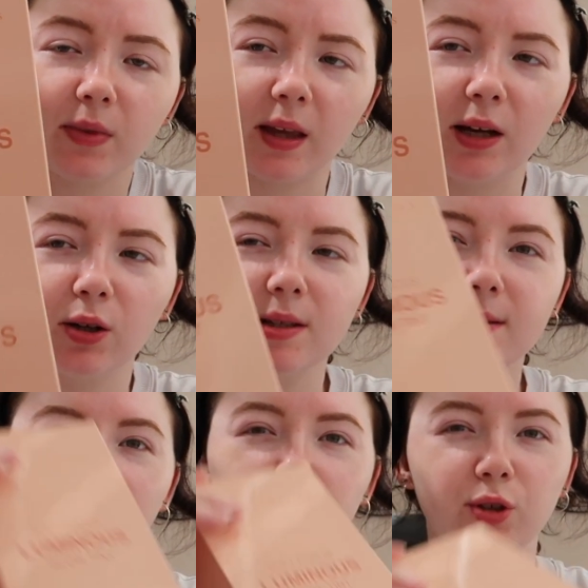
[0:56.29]
I got the
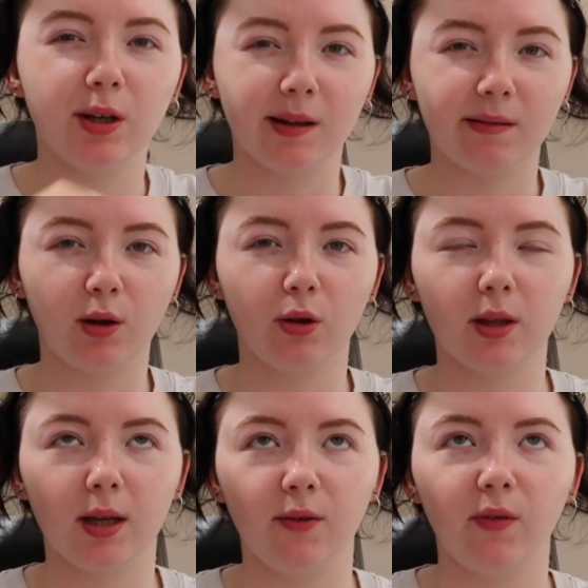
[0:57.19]
same shade as I got
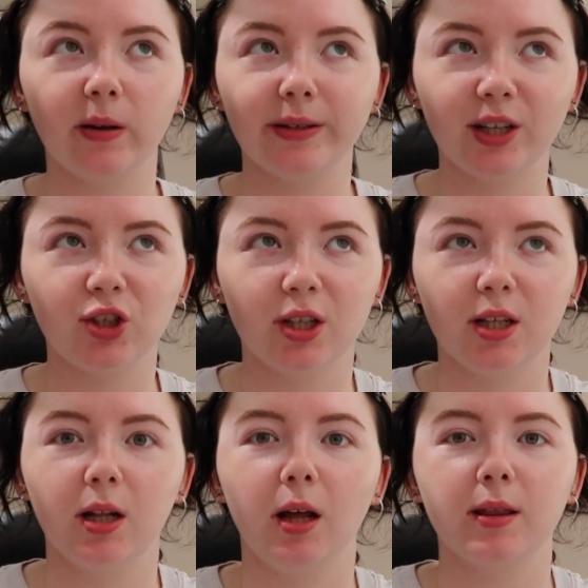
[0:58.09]
the foundation
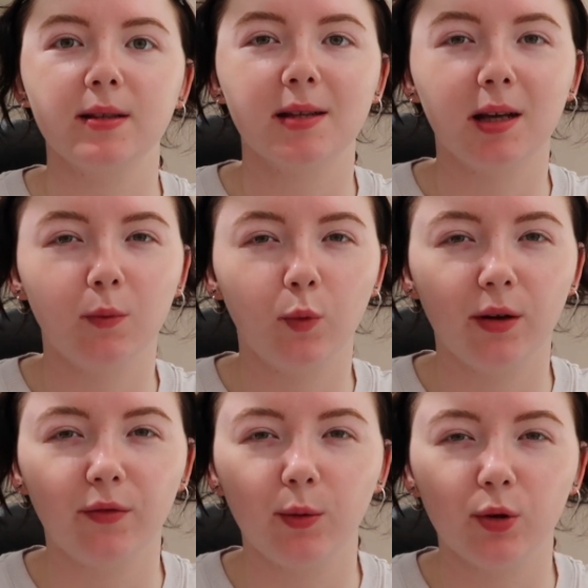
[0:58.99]
in, like the second one
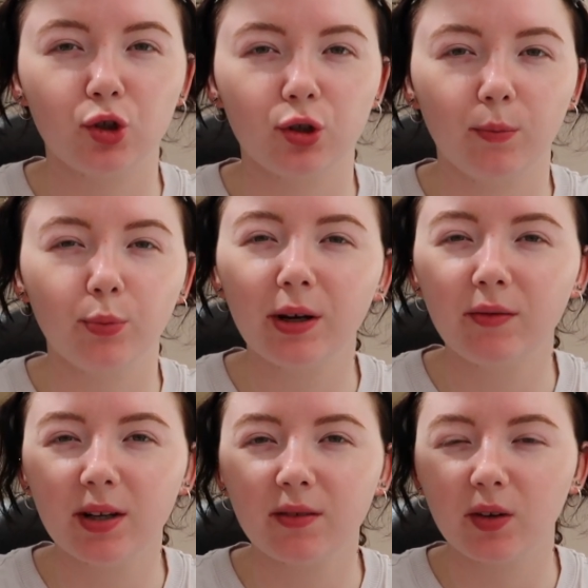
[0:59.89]
if you watched the
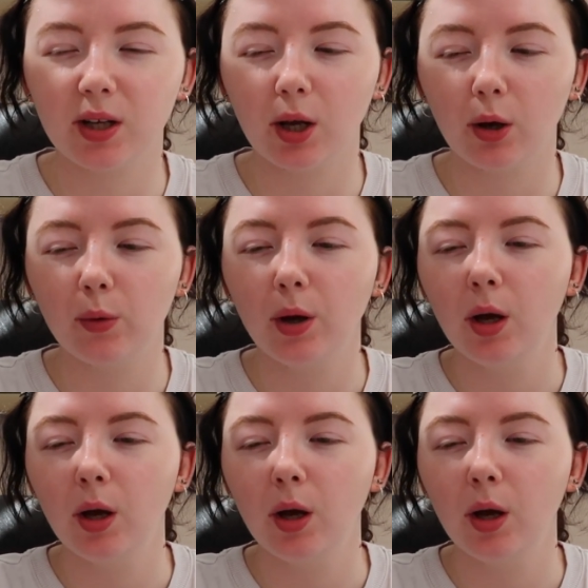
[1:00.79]
previous video.